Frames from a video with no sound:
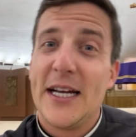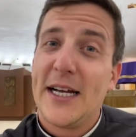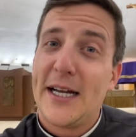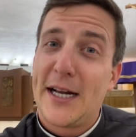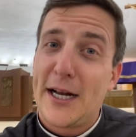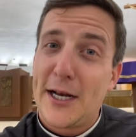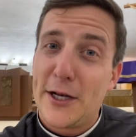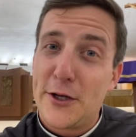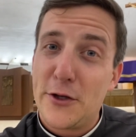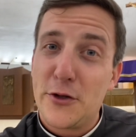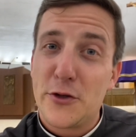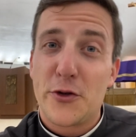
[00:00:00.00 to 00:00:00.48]

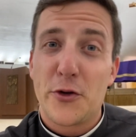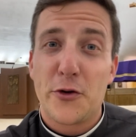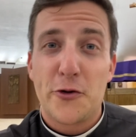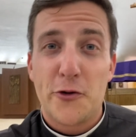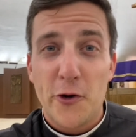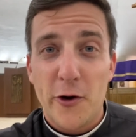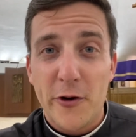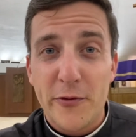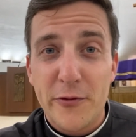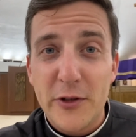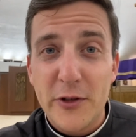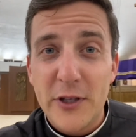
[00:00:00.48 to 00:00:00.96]
and I do so
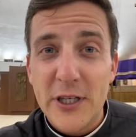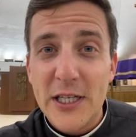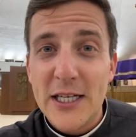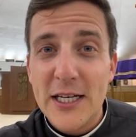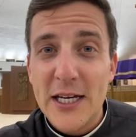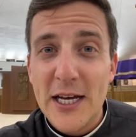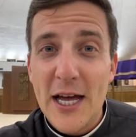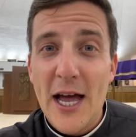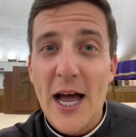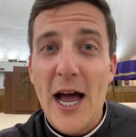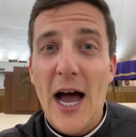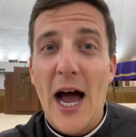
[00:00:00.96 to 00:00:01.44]
joyfully,
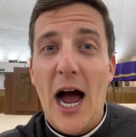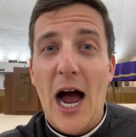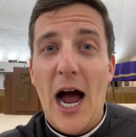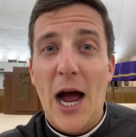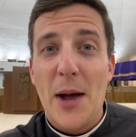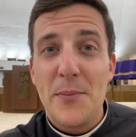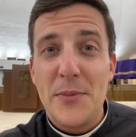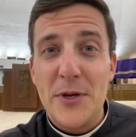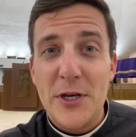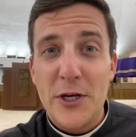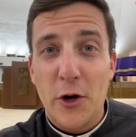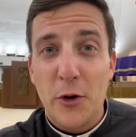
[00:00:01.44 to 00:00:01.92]

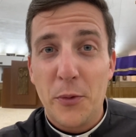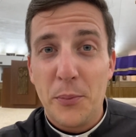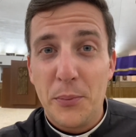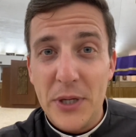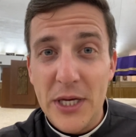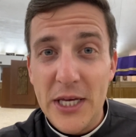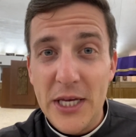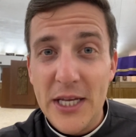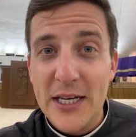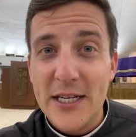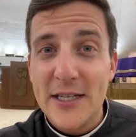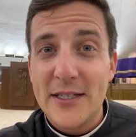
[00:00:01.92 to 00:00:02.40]
I'm being
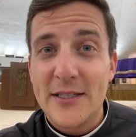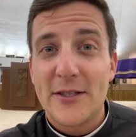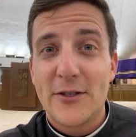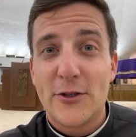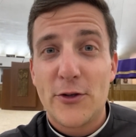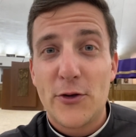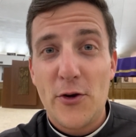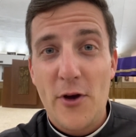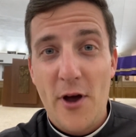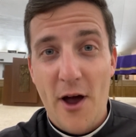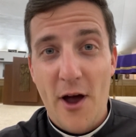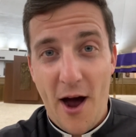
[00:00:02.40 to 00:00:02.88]
obedient
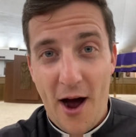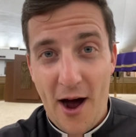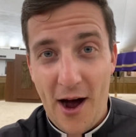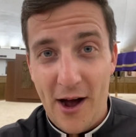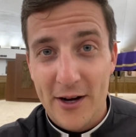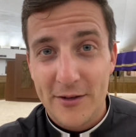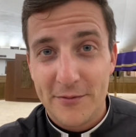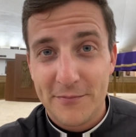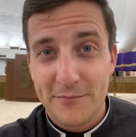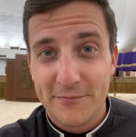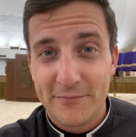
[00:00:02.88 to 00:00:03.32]
to God.